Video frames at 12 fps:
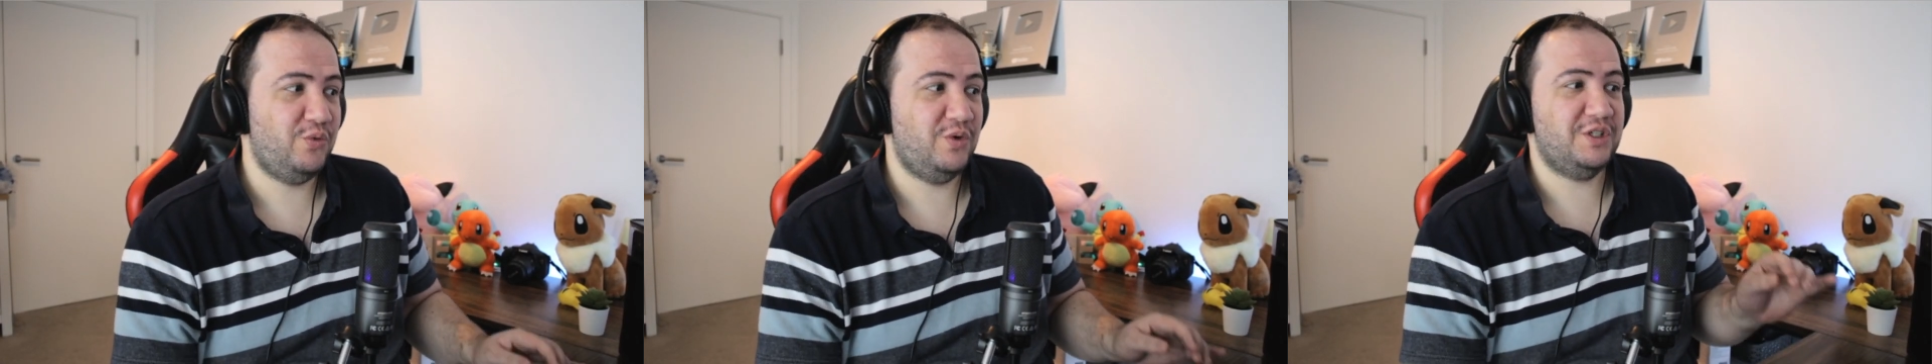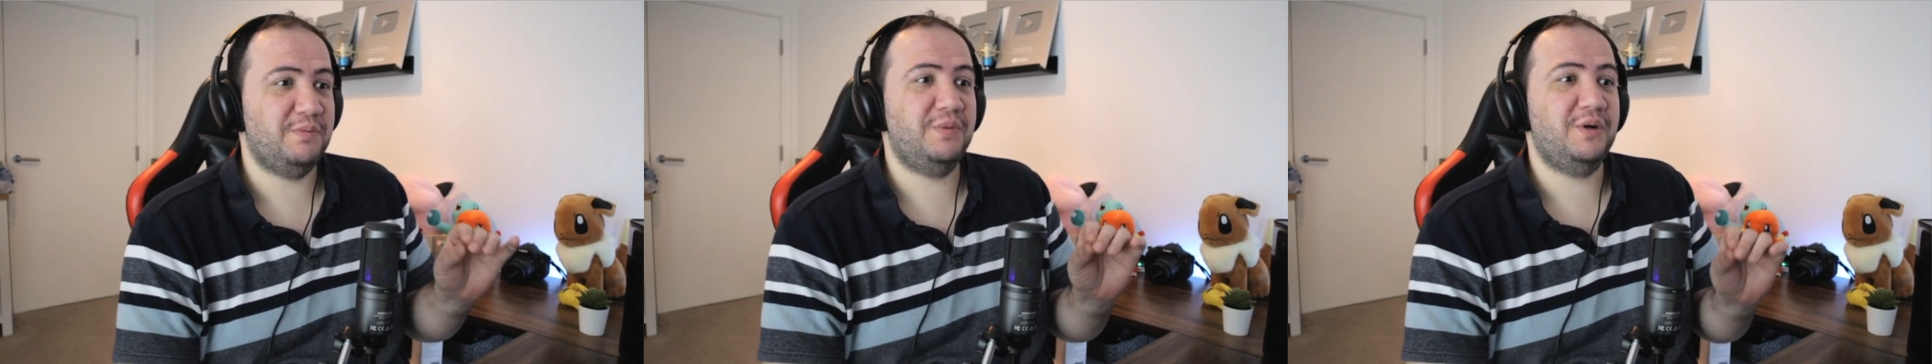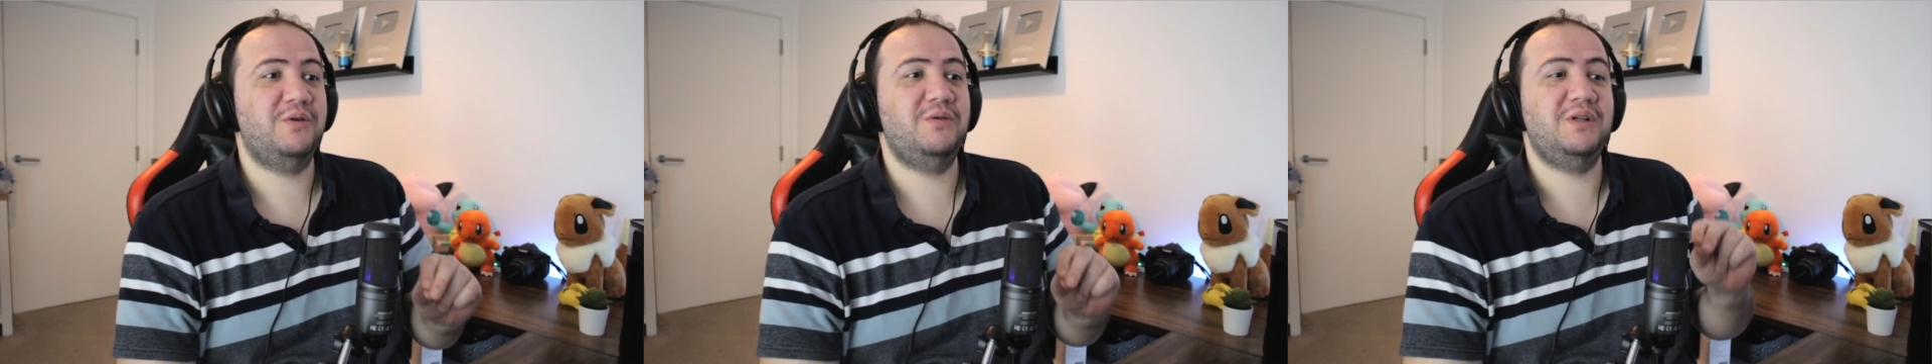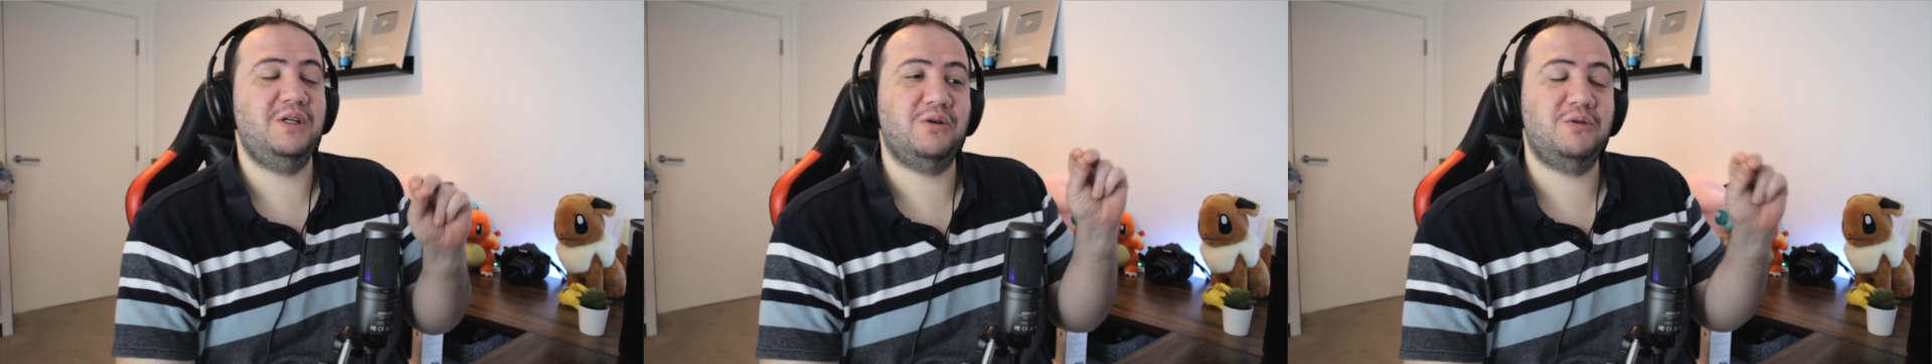which
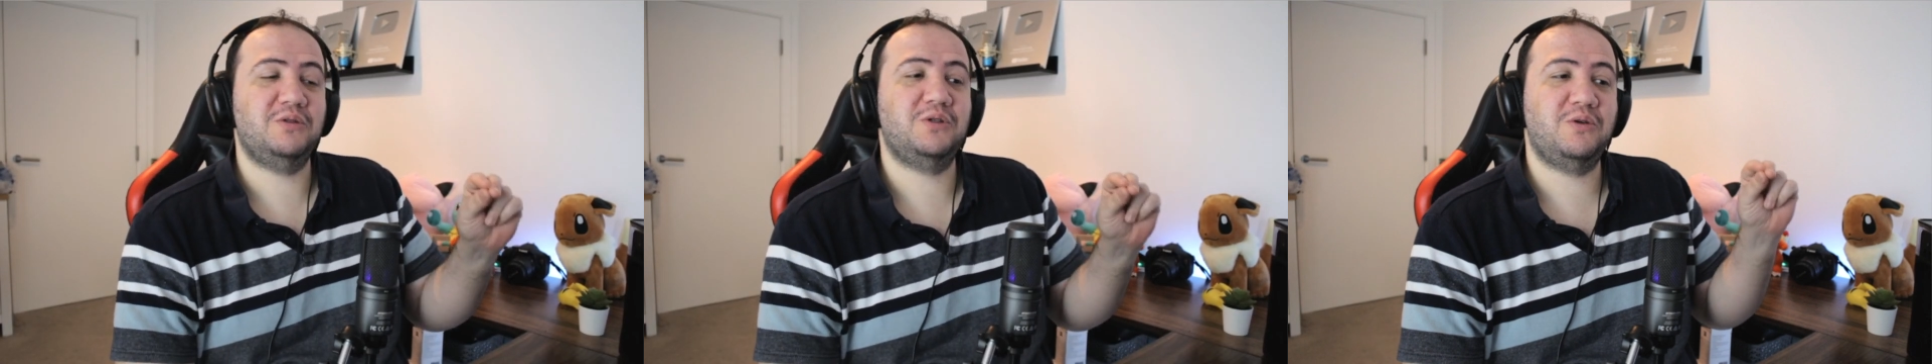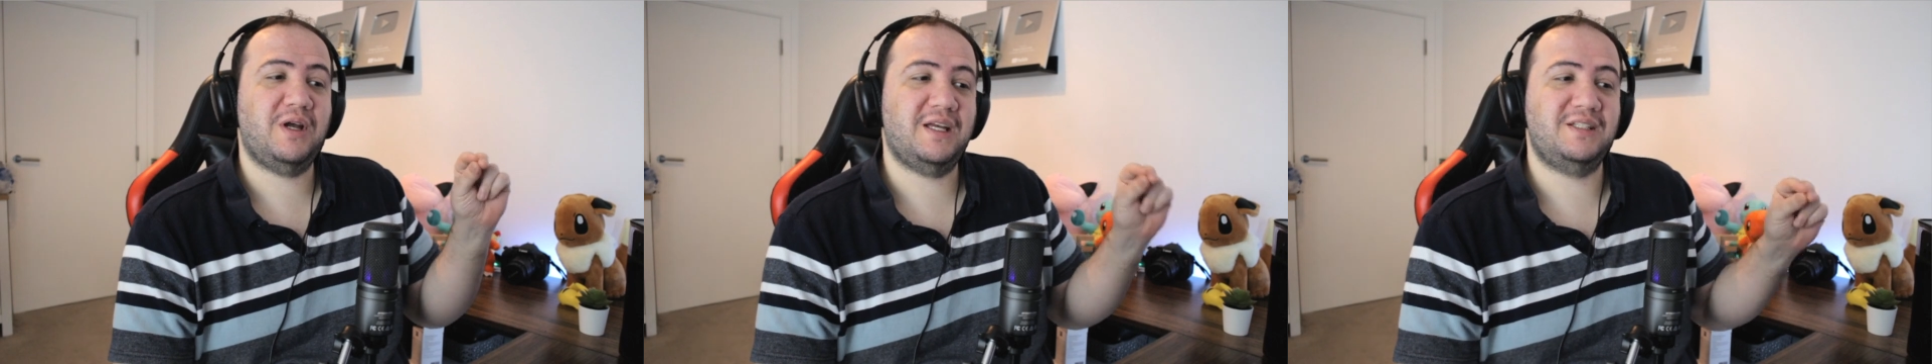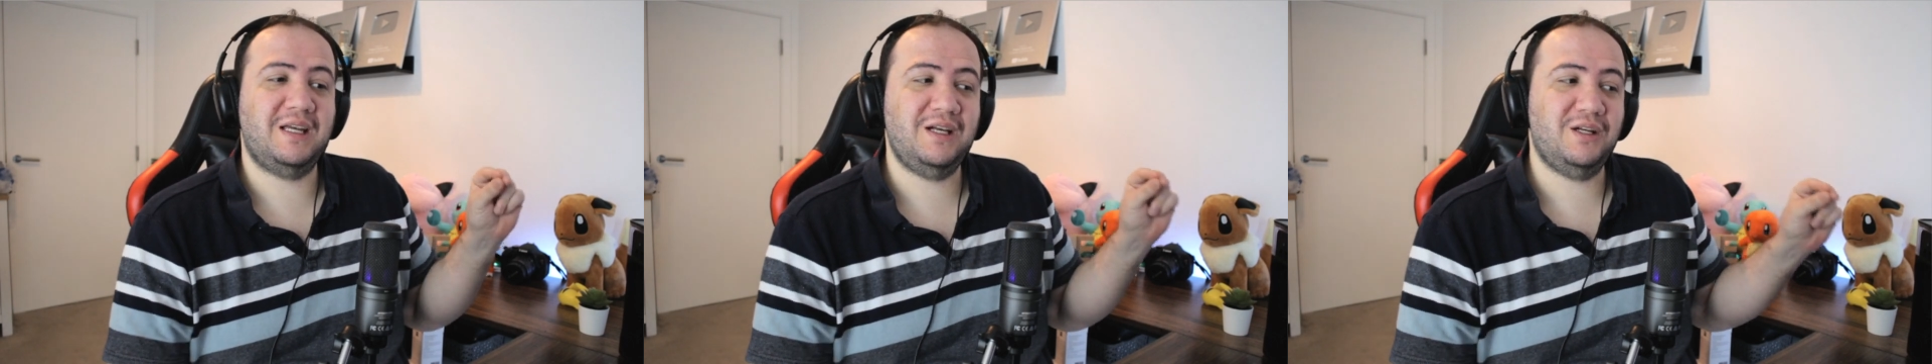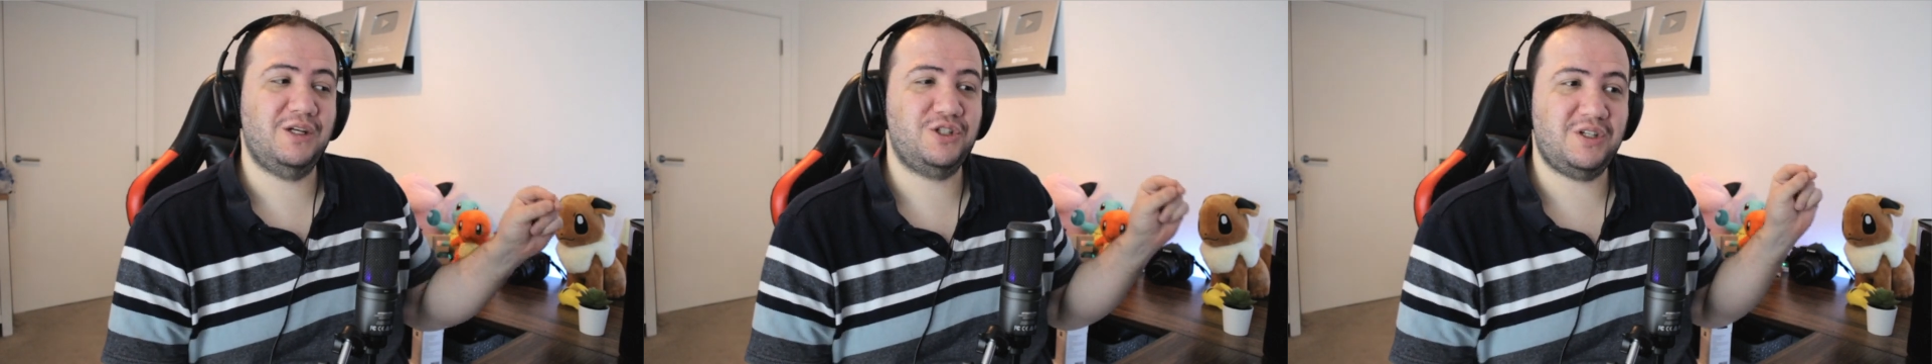apparently also has
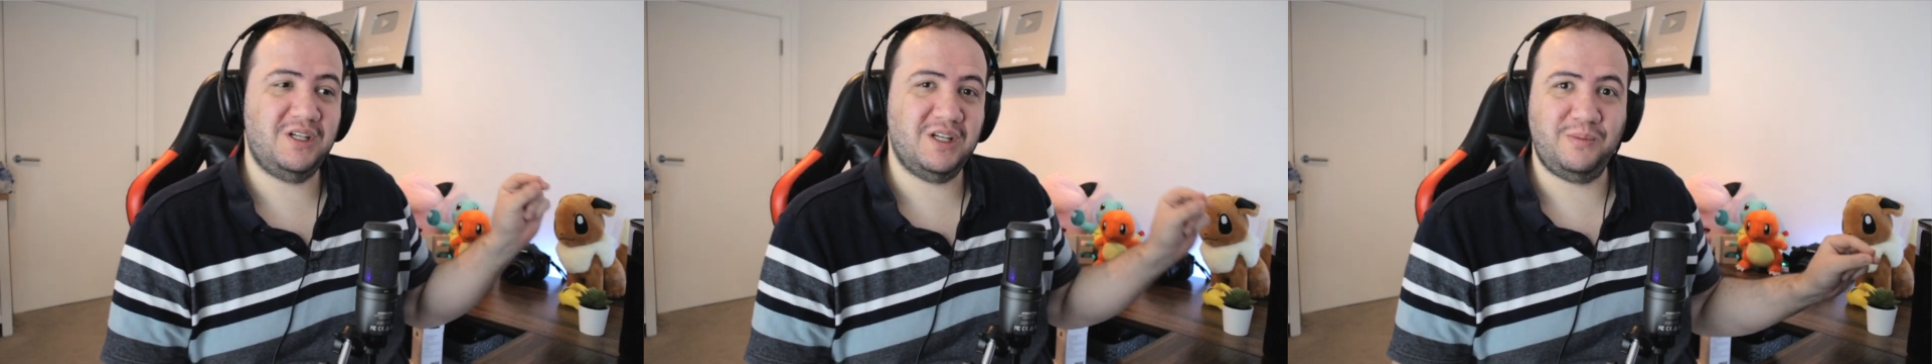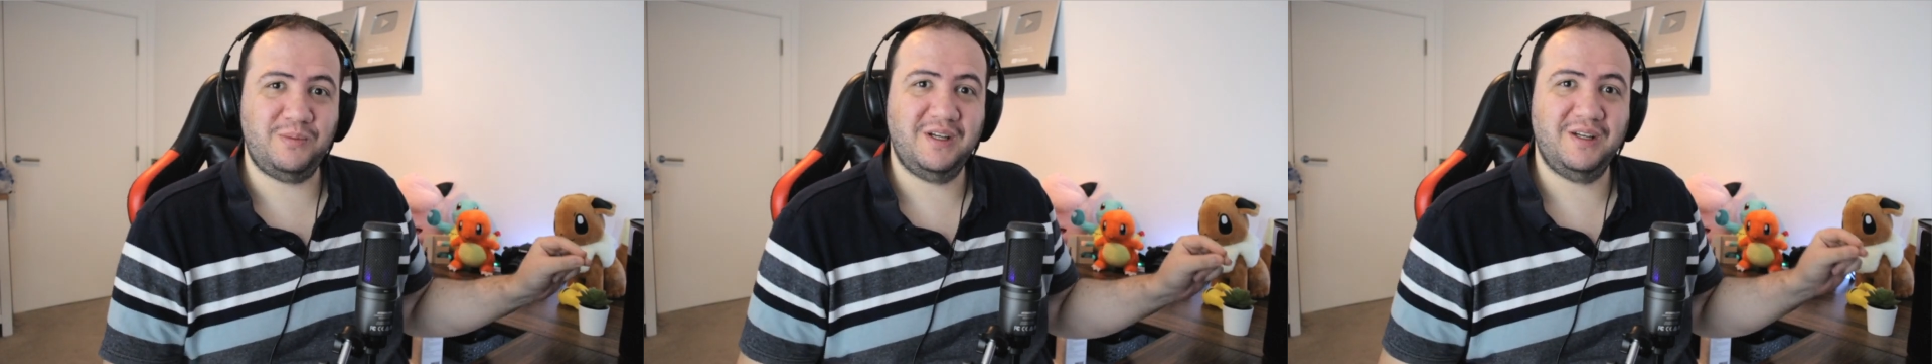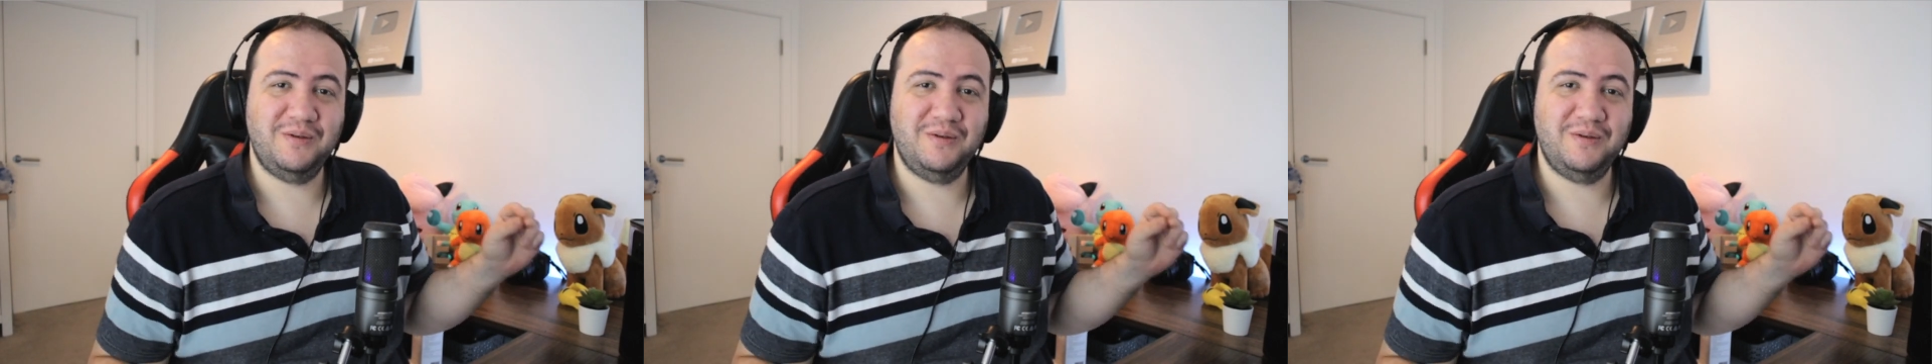English dubbed.